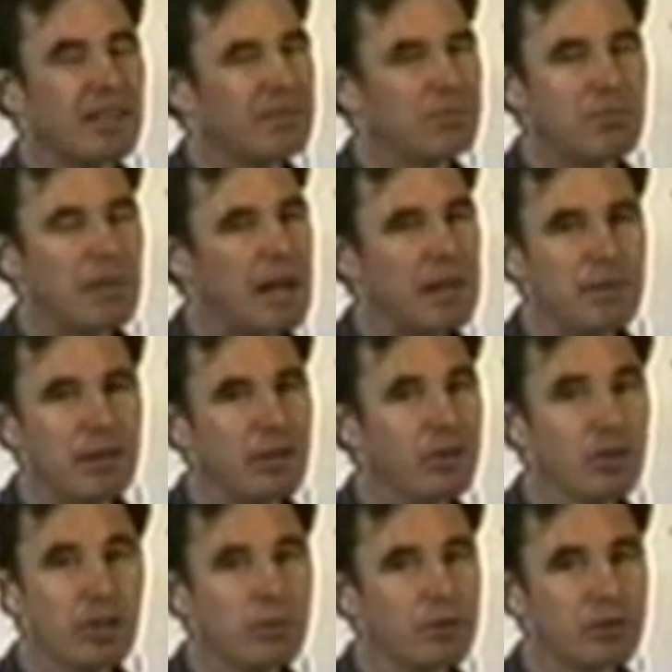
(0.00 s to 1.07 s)
maybe a
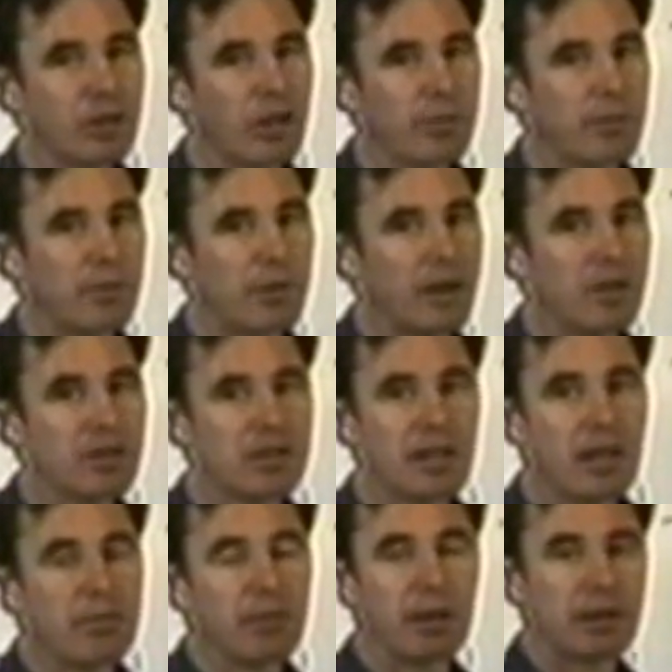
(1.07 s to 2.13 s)
normal type approach,
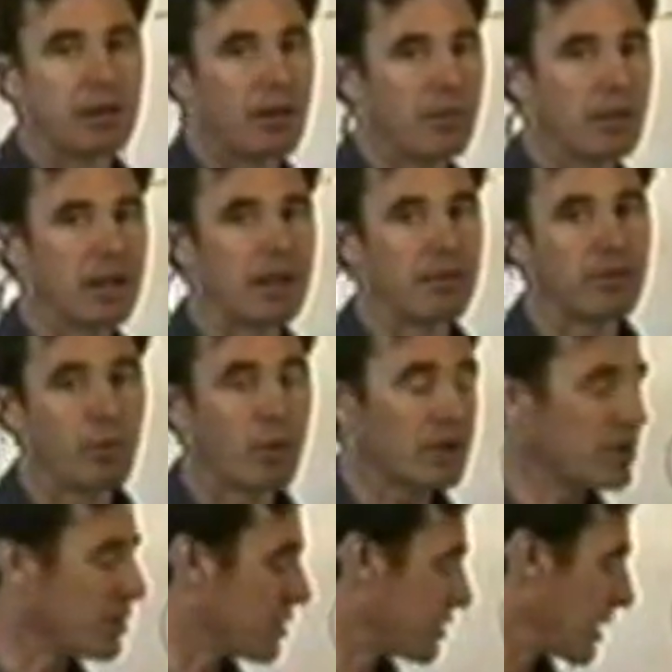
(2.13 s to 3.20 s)
but I'm going to have to
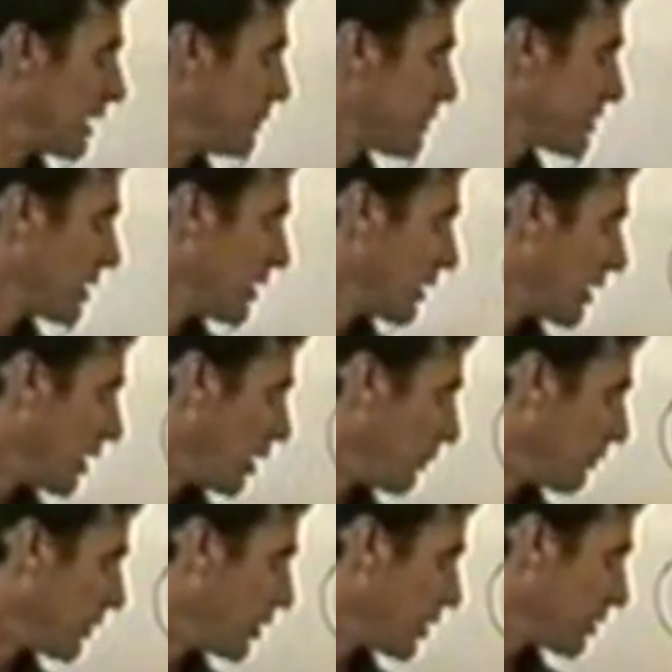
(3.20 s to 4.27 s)
watch the steeps.
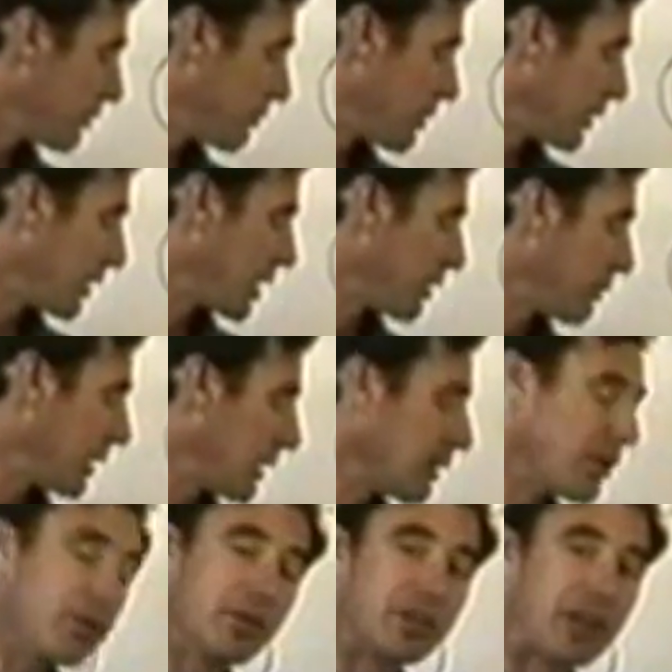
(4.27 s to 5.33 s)
I'm not probably going to be able
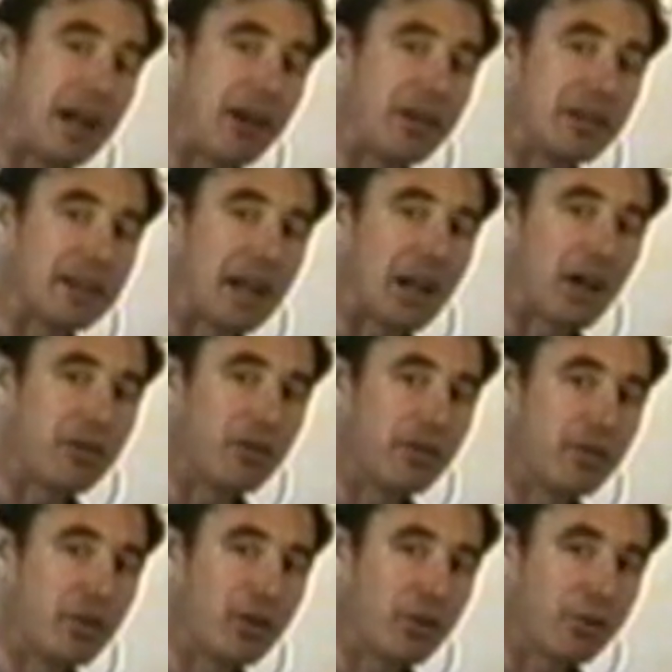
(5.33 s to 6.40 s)
to do a towering takeoff or a
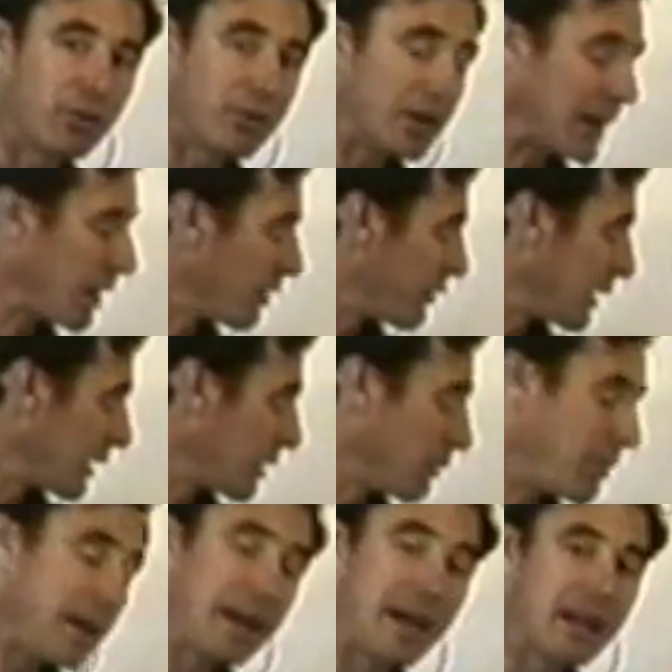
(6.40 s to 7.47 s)
vertical takeoff out of the
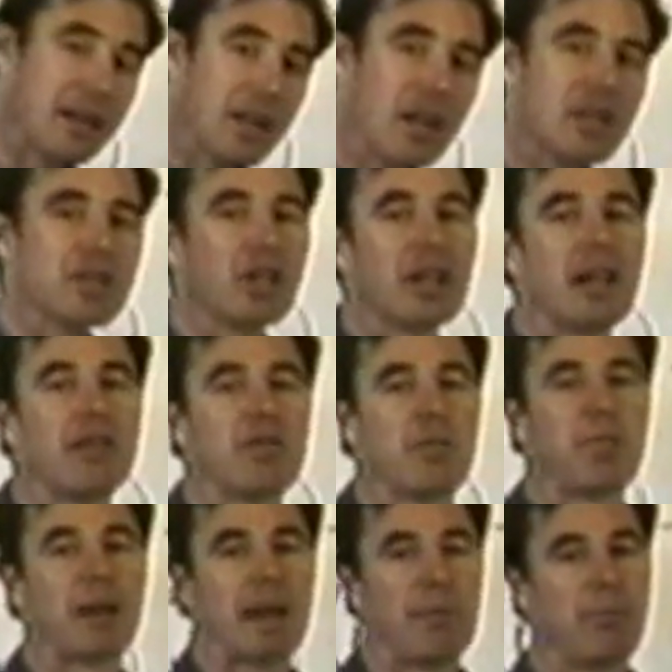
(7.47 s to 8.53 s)
pad, so I'm going to have to
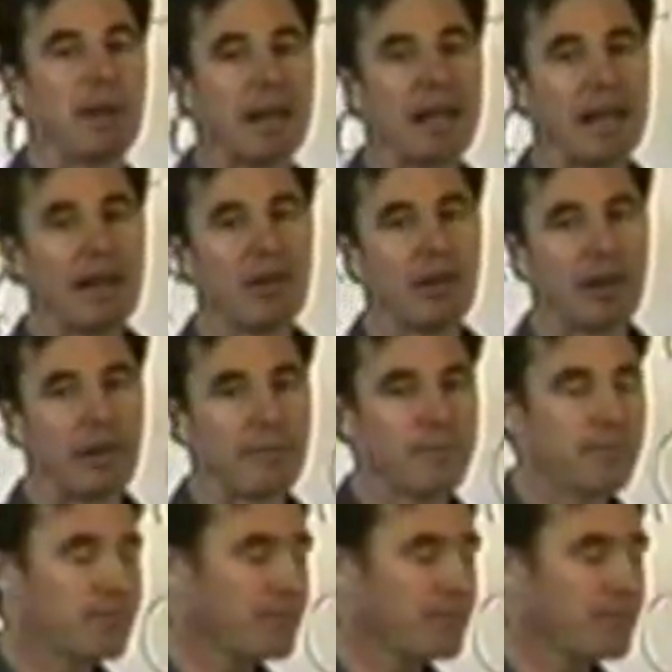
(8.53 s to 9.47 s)
pick a bigger area.